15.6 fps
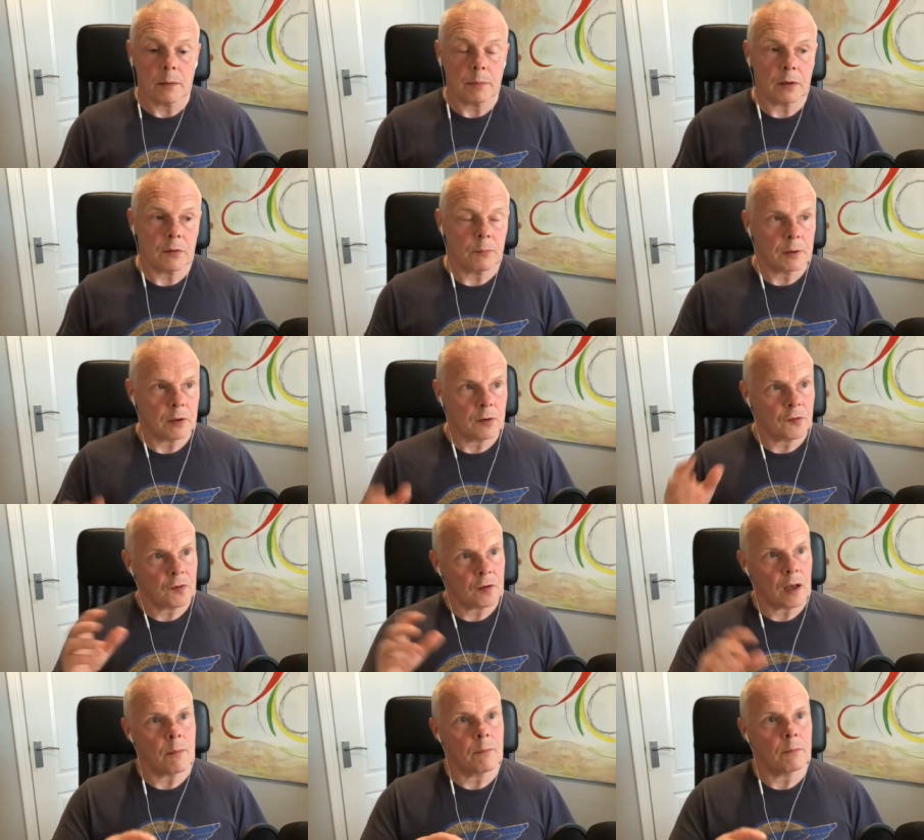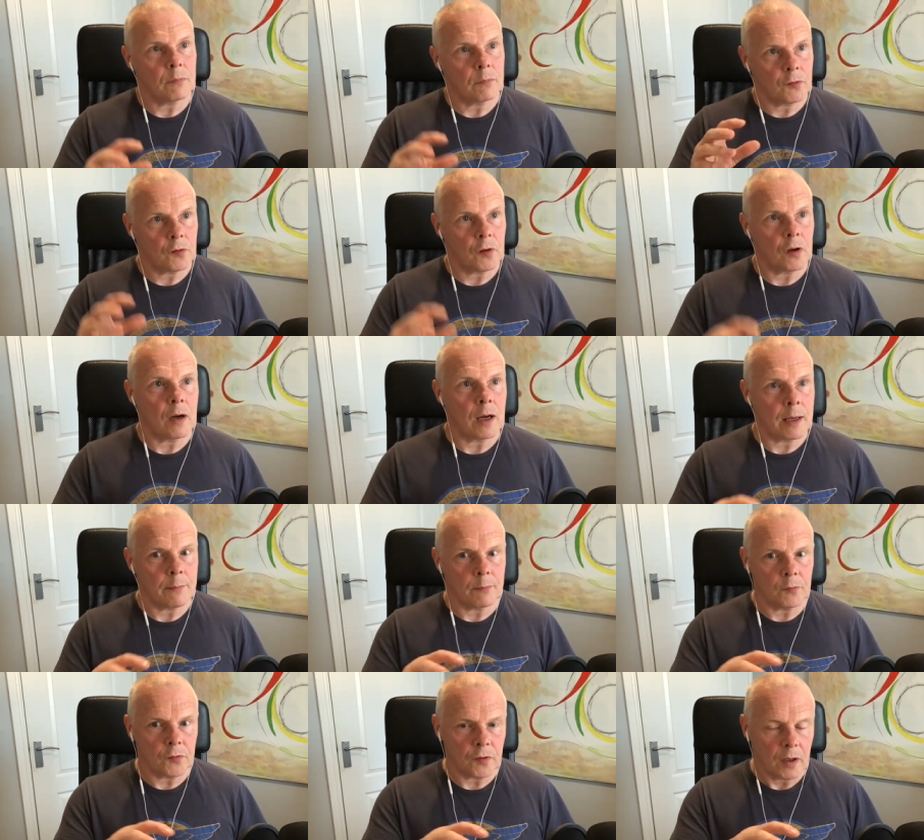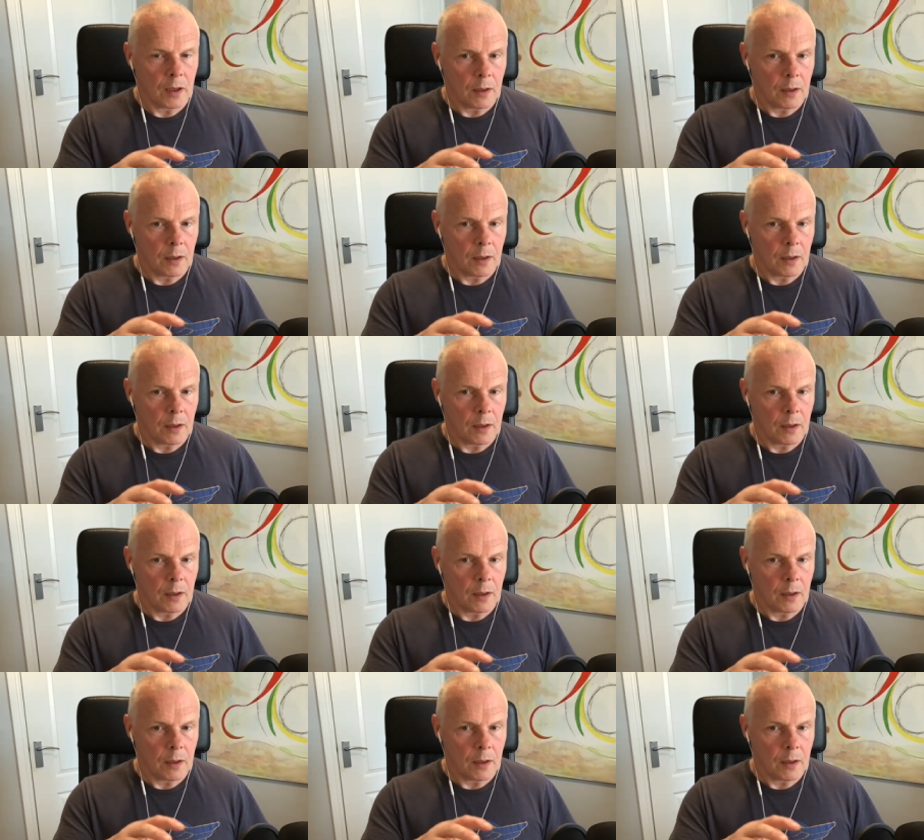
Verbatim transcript: But but sometimes